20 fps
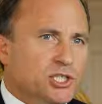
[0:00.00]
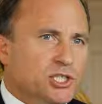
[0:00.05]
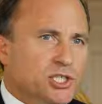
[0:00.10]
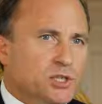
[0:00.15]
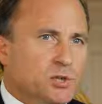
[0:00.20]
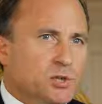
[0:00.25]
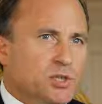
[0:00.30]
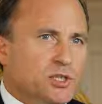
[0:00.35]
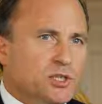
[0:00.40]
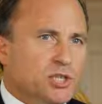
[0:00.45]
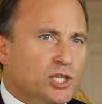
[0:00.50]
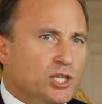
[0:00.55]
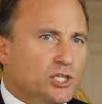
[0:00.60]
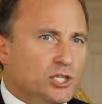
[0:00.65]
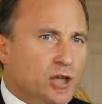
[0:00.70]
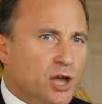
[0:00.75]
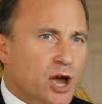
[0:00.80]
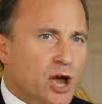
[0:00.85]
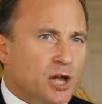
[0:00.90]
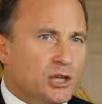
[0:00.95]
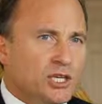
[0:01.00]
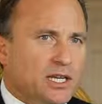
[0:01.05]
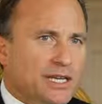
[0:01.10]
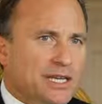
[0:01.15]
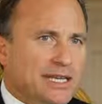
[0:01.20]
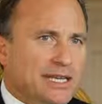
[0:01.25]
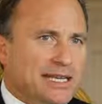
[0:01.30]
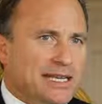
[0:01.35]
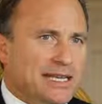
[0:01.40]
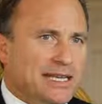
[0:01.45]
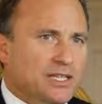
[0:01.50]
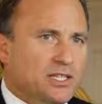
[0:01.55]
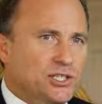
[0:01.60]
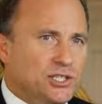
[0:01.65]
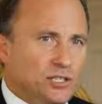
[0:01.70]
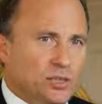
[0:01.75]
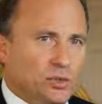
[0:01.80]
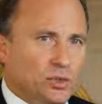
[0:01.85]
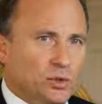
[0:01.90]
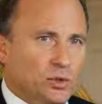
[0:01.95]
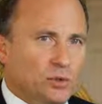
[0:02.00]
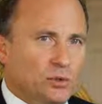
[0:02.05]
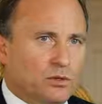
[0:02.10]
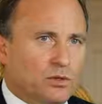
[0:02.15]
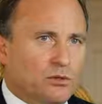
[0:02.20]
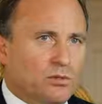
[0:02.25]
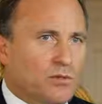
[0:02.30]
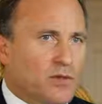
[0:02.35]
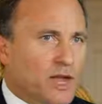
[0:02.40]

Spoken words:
She was talked into,